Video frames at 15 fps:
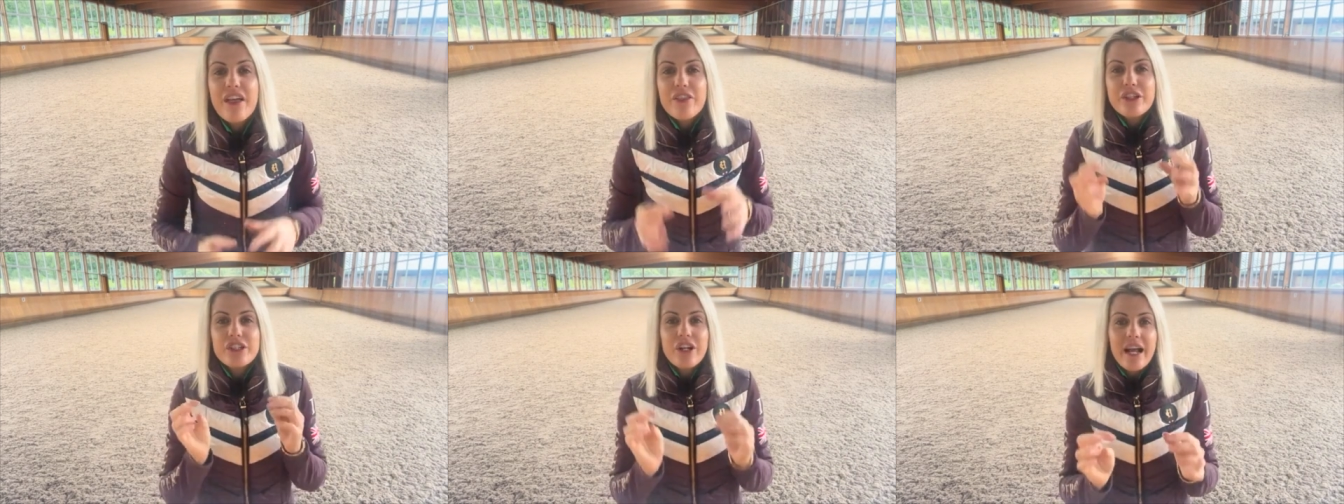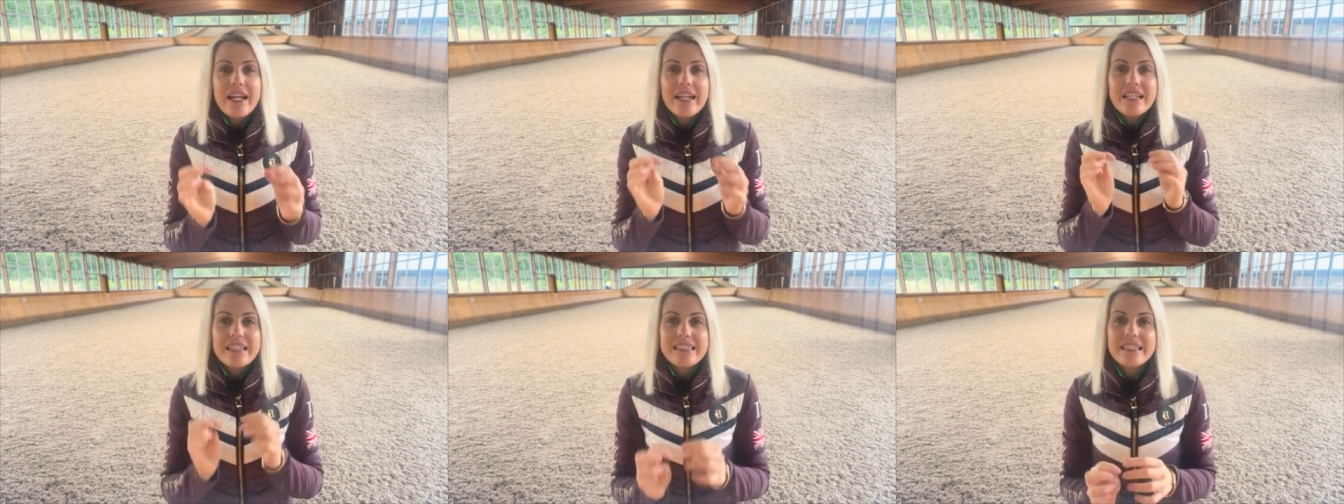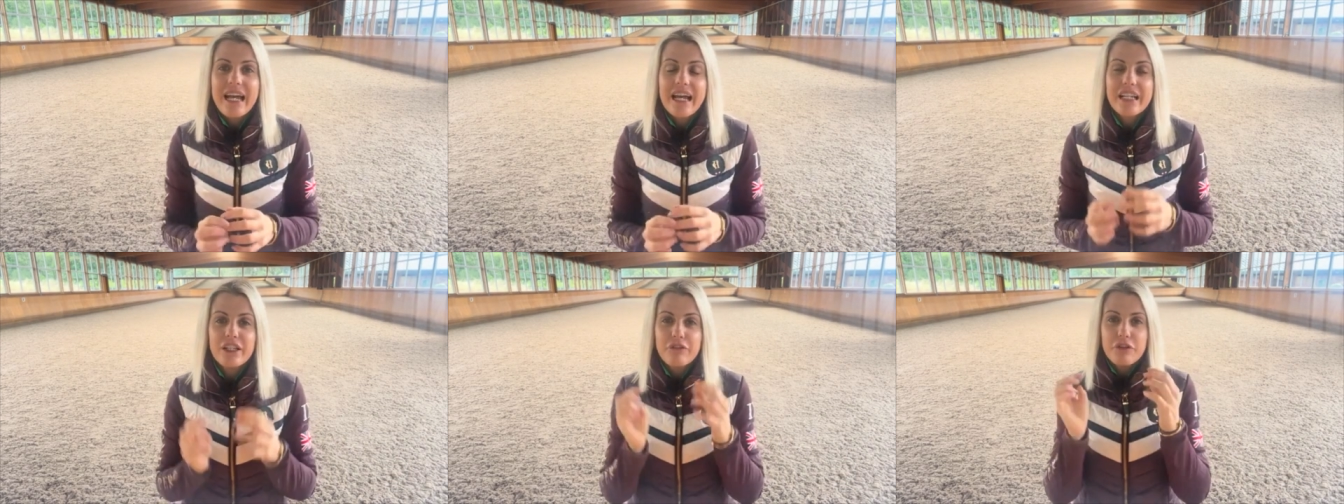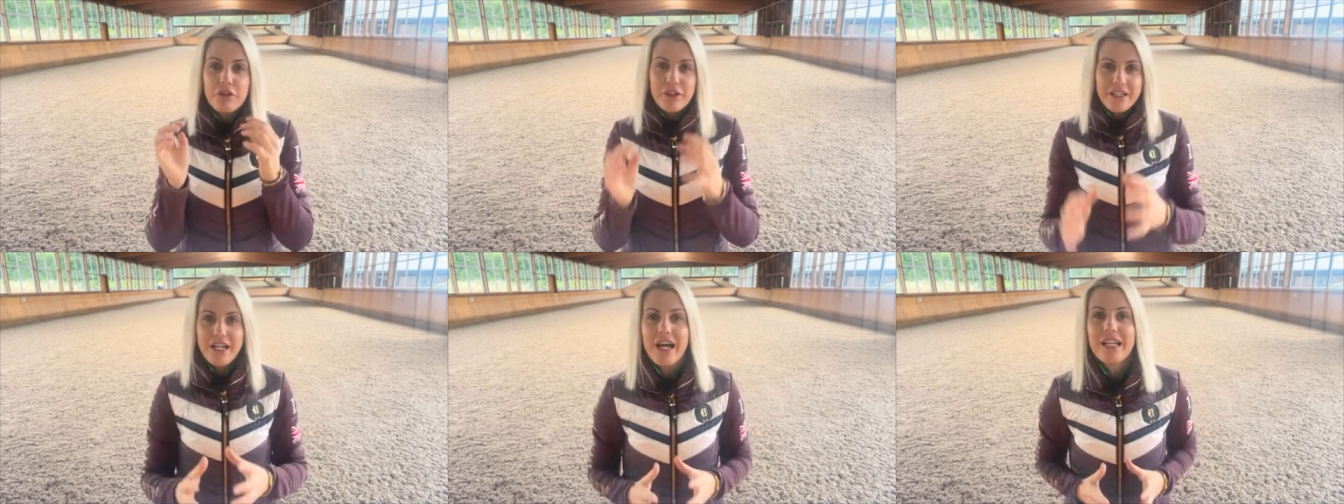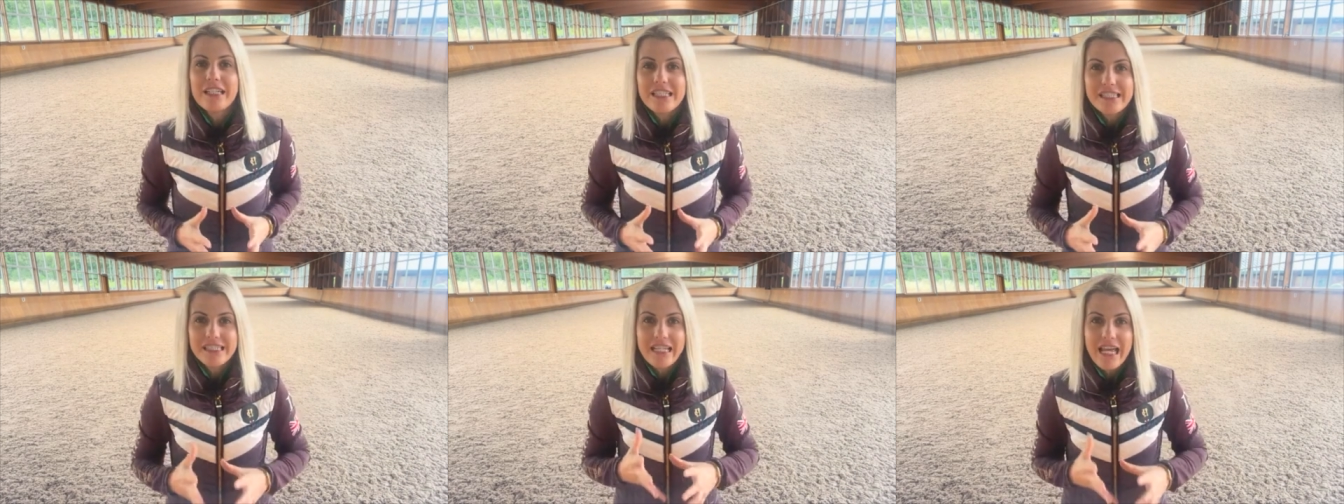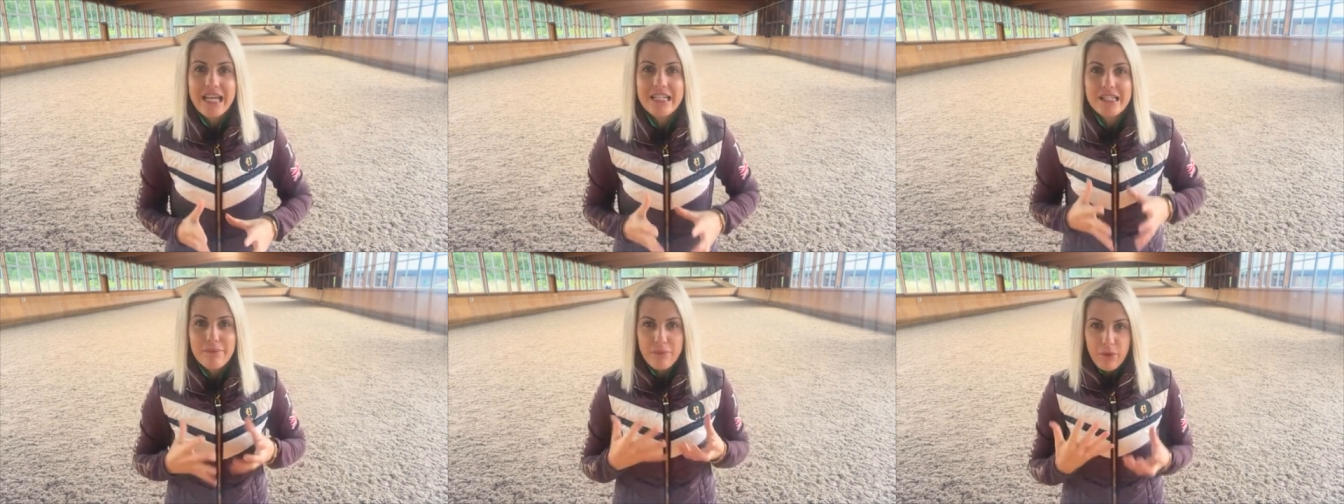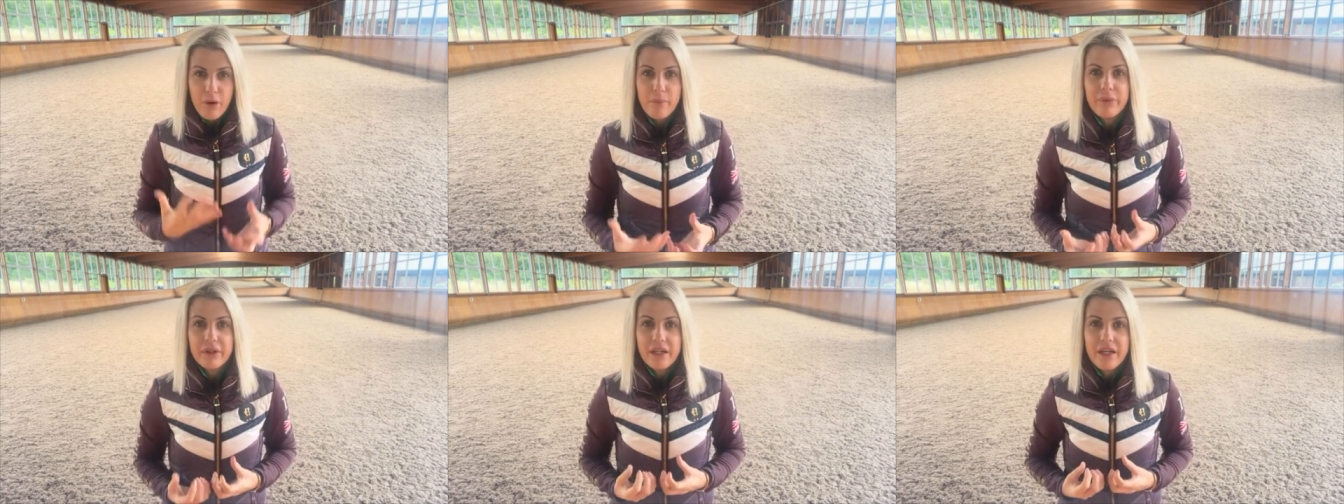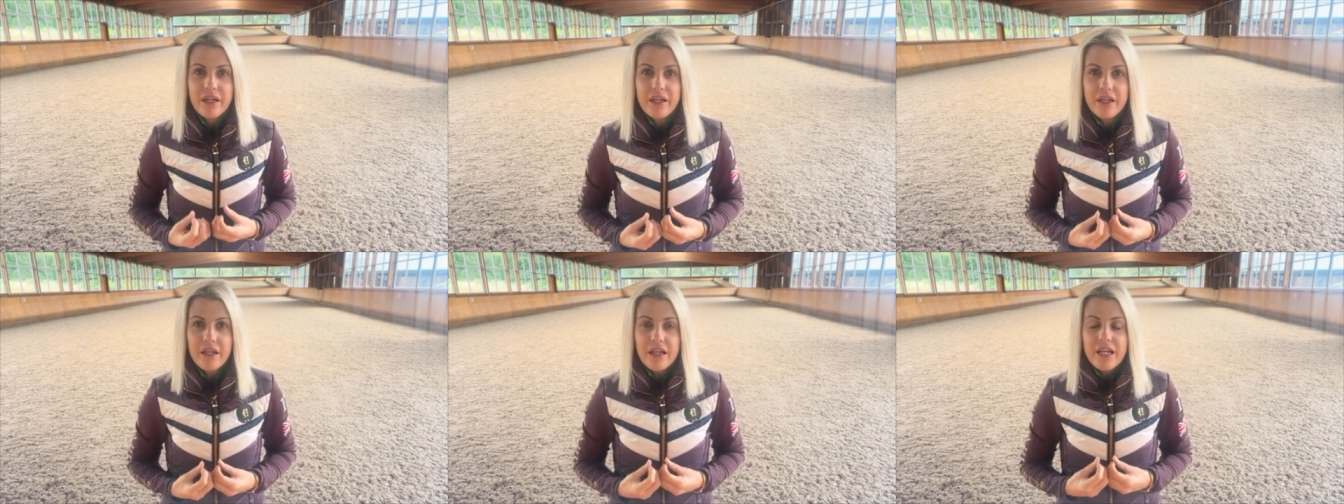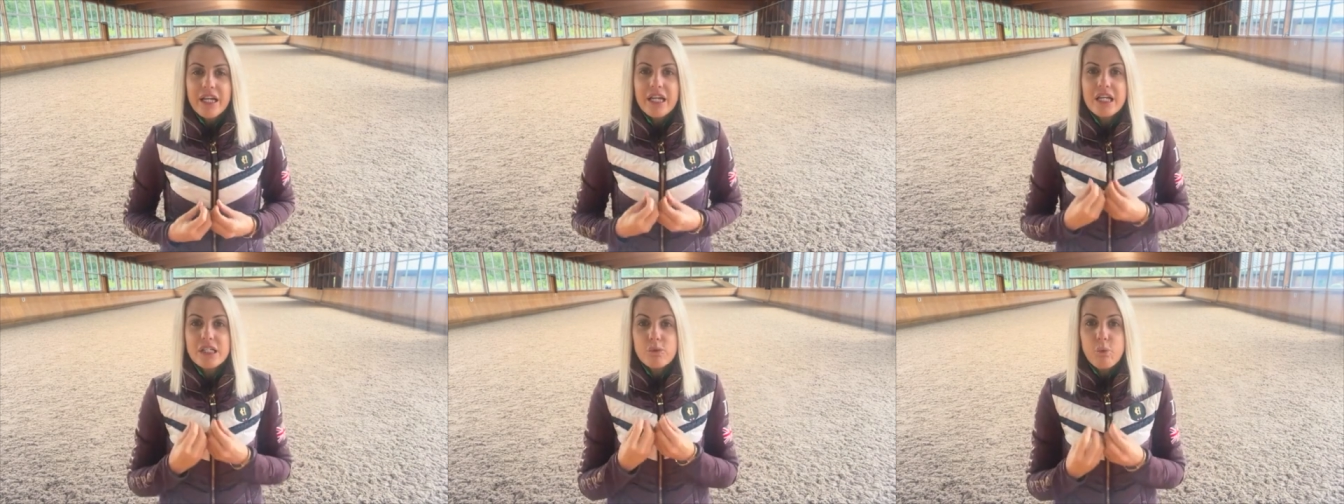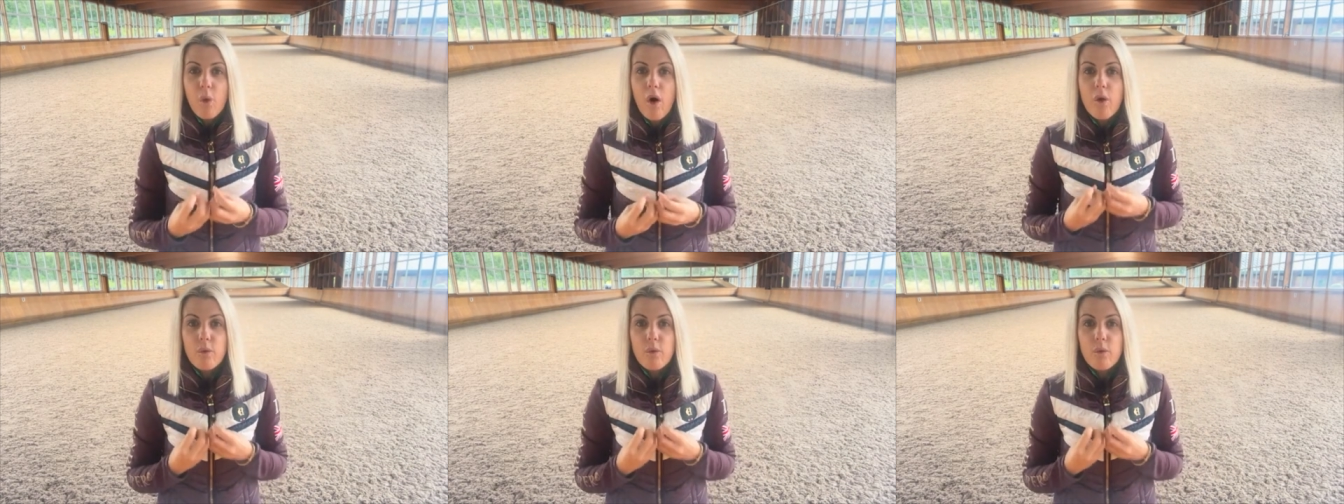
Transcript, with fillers: The training scale, if you can understand it properly, is what